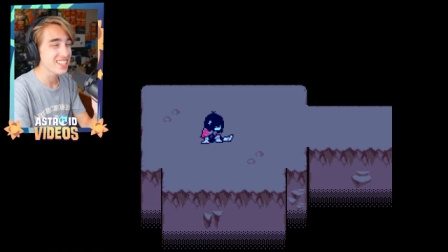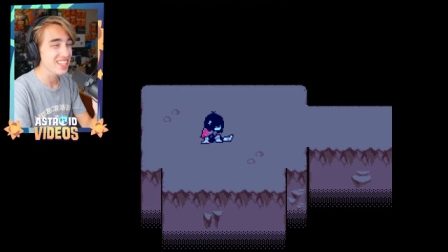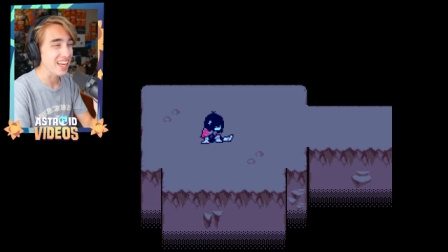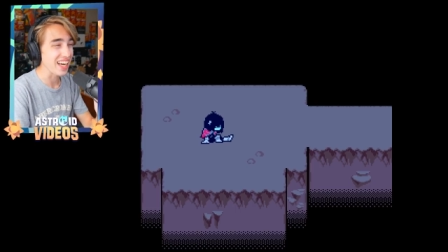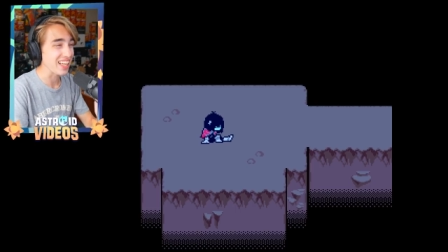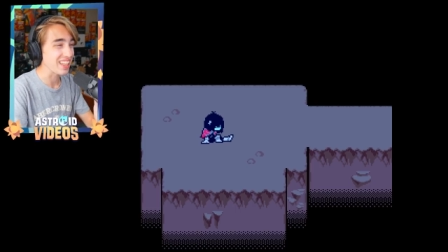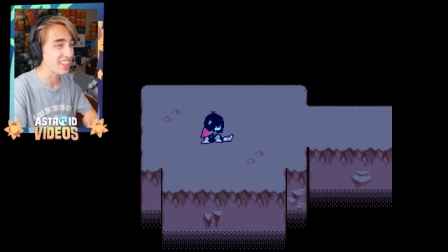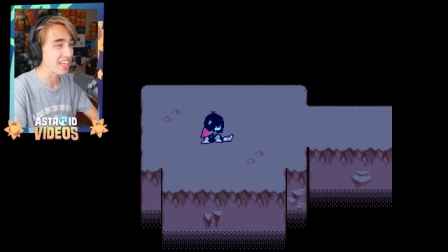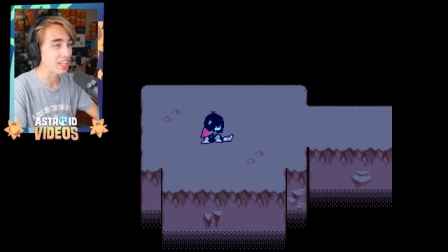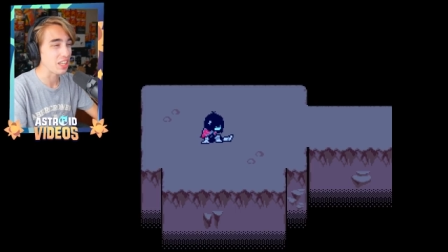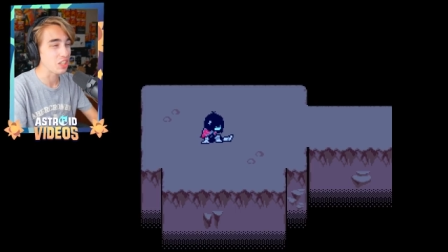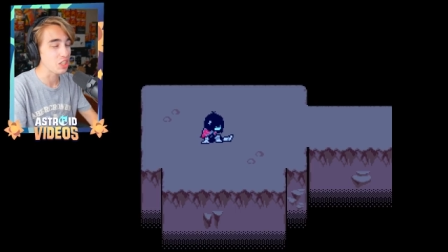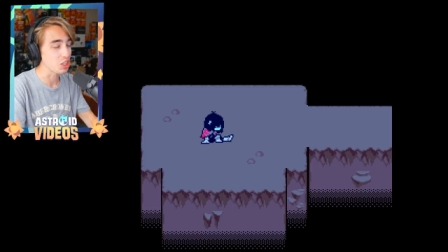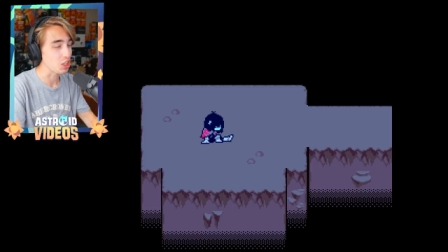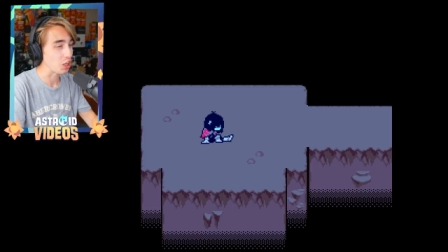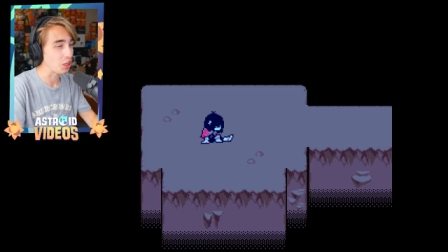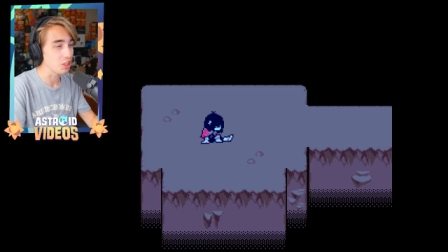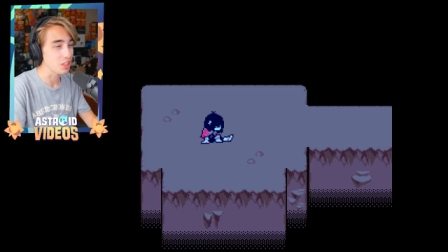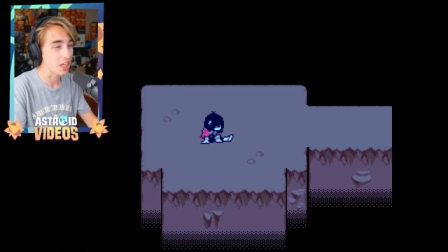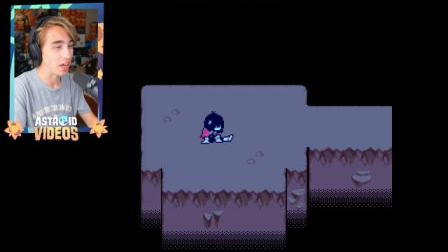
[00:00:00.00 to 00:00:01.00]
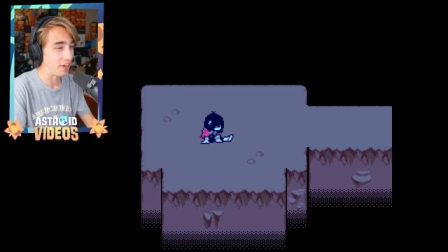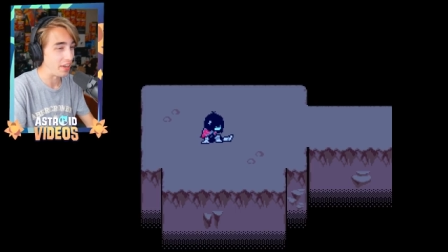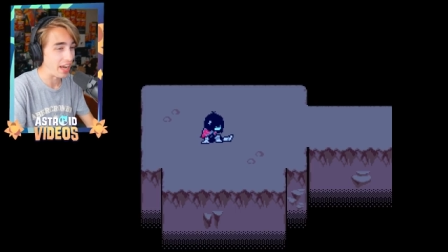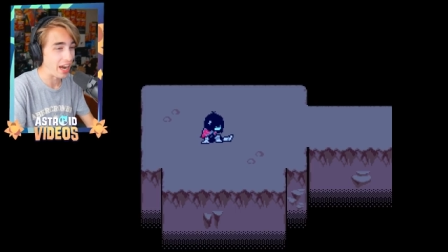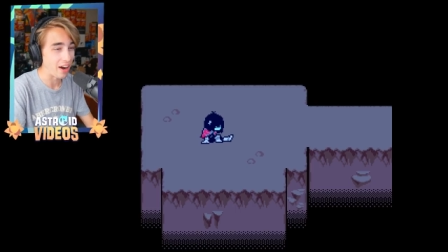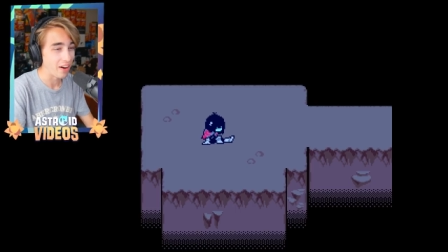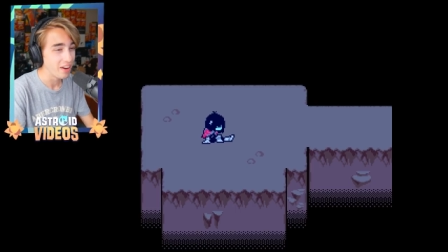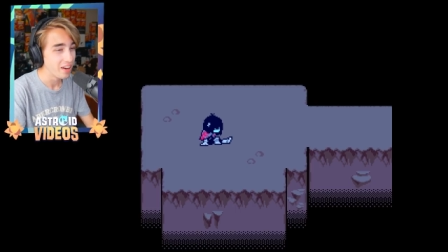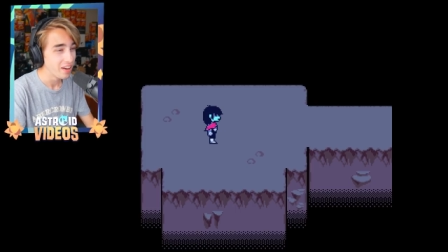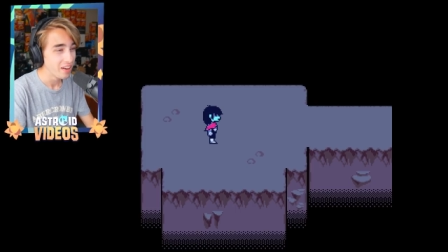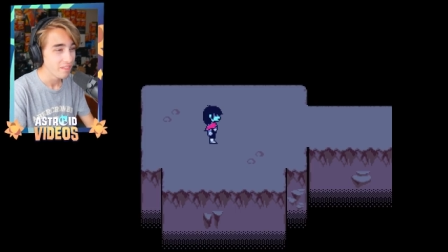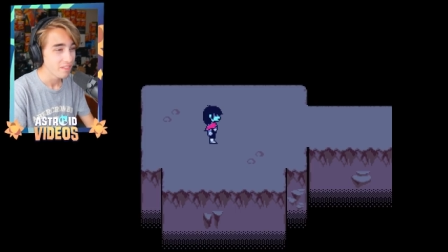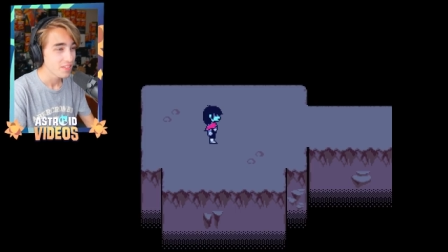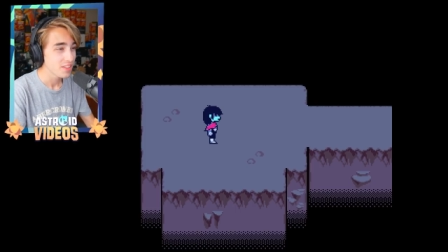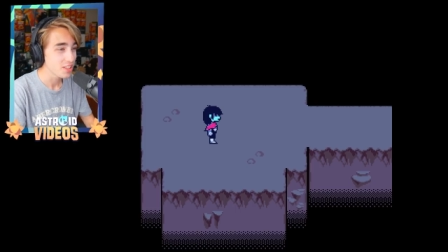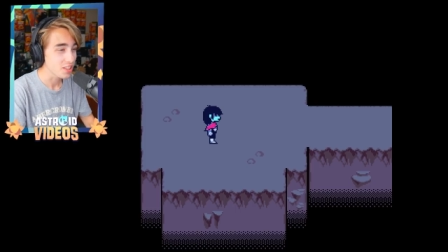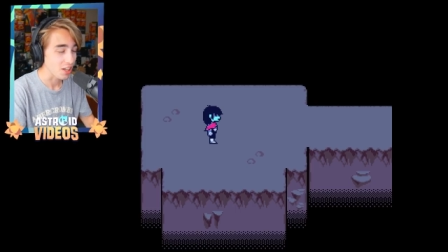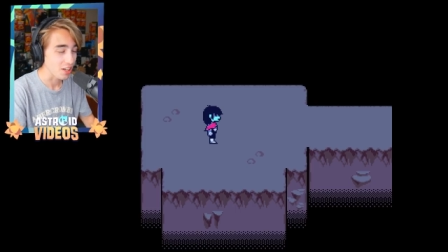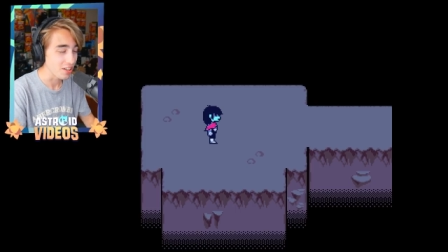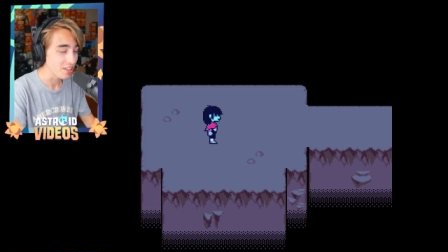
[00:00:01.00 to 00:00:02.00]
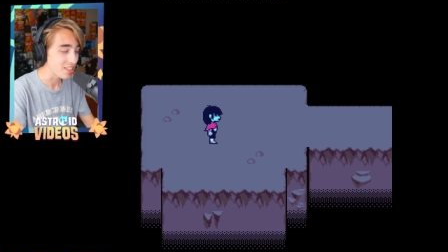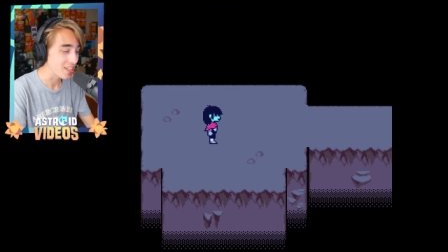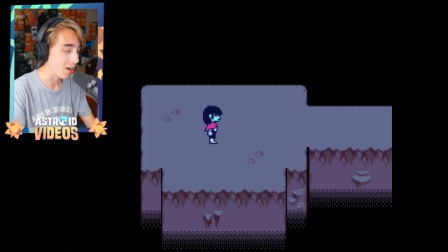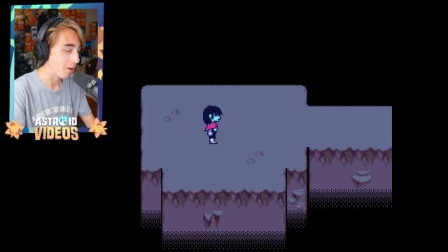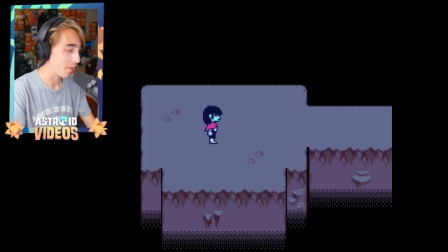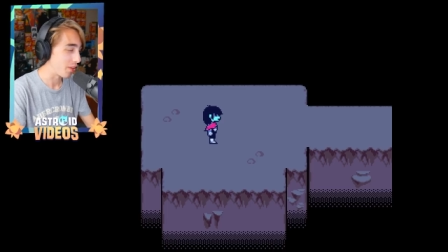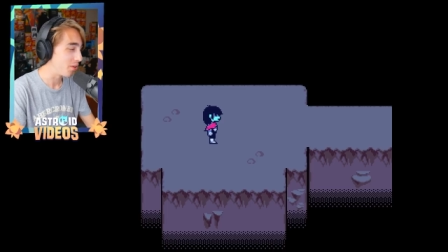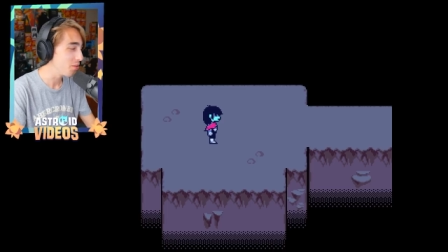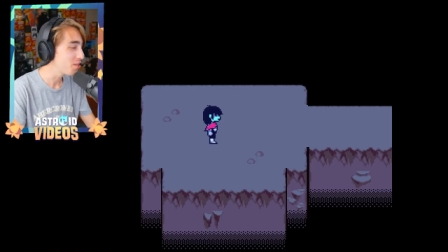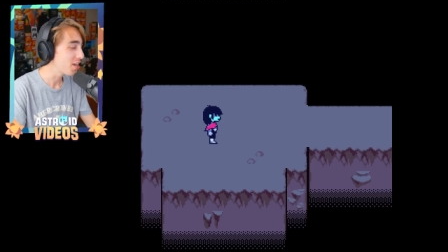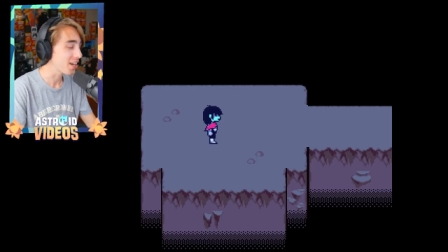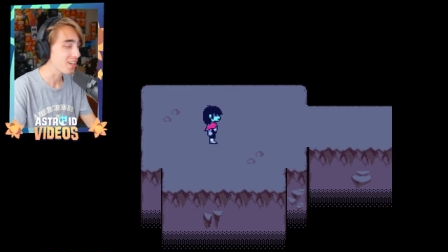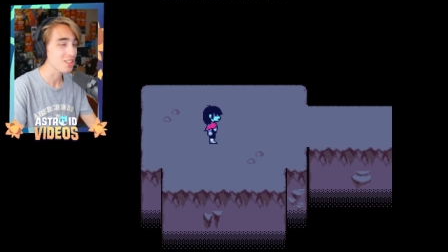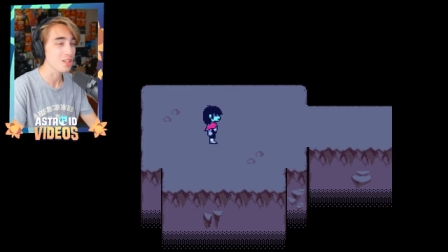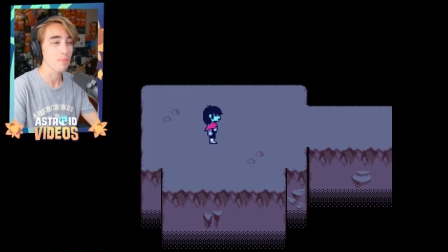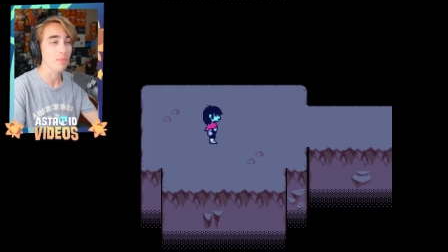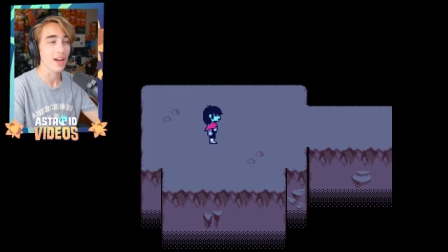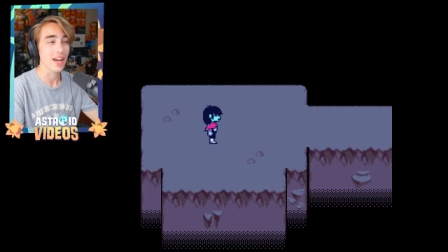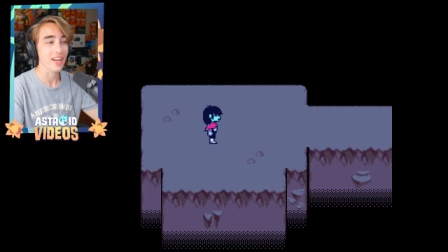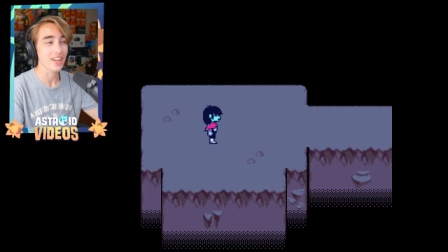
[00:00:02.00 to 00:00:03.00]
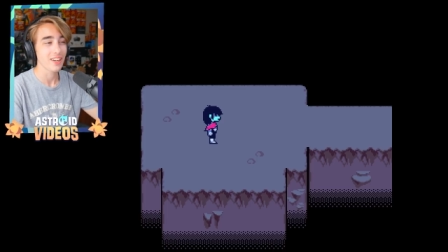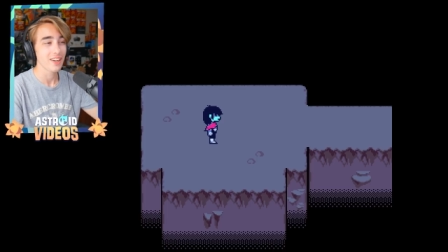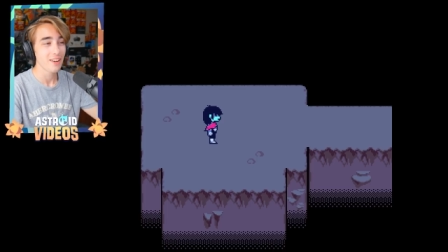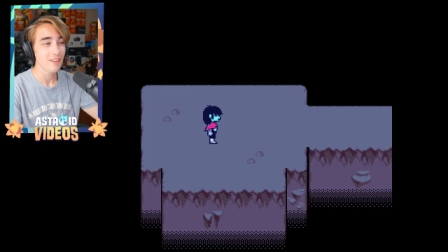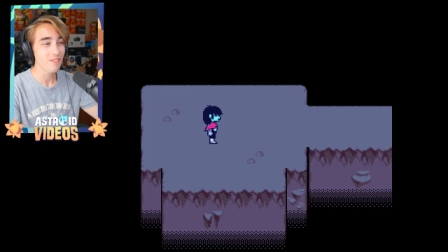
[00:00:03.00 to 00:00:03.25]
like, this is just Undertale now. Just Undertale with a new texture pack.